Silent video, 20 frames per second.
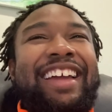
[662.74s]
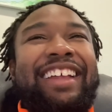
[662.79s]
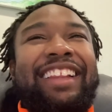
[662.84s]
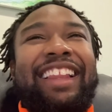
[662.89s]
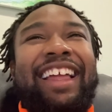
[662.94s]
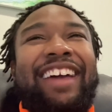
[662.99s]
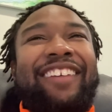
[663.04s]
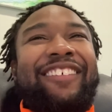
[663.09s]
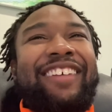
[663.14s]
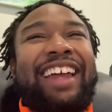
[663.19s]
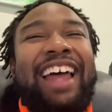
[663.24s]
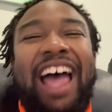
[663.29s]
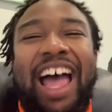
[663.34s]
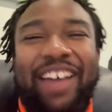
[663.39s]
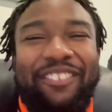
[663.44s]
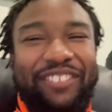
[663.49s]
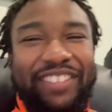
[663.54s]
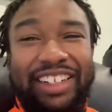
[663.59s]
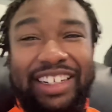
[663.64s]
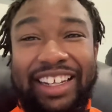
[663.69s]
Like what
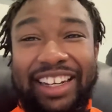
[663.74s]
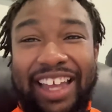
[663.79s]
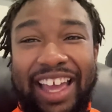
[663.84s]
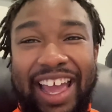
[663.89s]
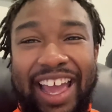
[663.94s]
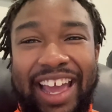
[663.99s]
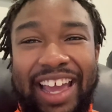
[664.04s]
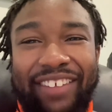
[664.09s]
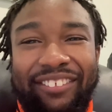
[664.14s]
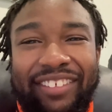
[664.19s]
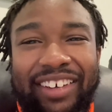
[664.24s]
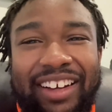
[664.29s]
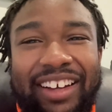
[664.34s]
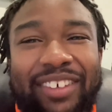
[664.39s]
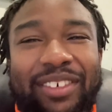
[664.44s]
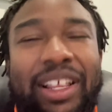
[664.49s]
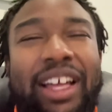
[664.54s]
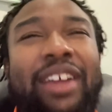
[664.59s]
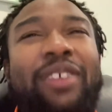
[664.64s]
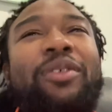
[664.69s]
happened to that, bro?
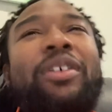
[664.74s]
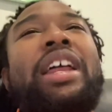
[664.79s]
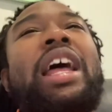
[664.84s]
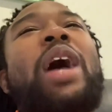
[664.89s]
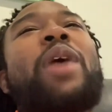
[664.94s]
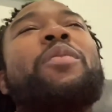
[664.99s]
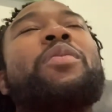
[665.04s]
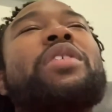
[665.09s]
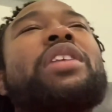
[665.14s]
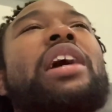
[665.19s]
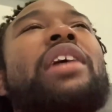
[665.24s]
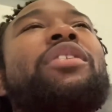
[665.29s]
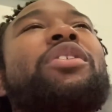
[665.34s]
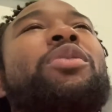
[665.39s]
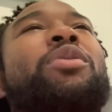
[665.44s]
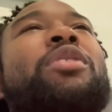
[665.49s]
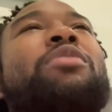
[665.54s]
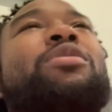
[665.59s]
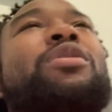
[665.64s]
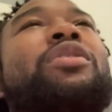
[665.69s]
Like what happened after
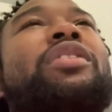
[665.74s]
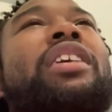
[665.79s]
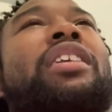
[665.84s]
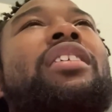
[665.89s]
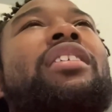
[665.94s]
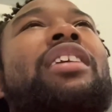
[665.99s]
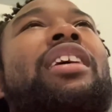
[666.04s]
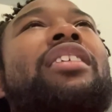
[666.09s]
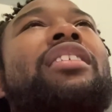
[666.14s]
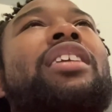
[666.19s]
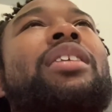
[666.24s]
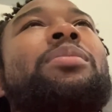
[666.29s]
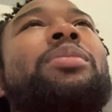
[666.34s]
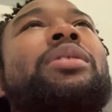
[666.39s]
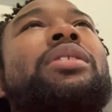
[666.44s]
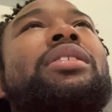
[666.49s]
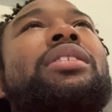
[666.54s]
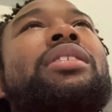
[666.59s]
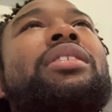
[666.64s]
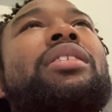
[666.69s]
we moved out of that
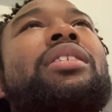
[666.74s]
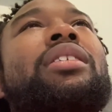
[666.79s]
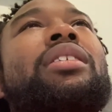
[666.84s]
neighborhood?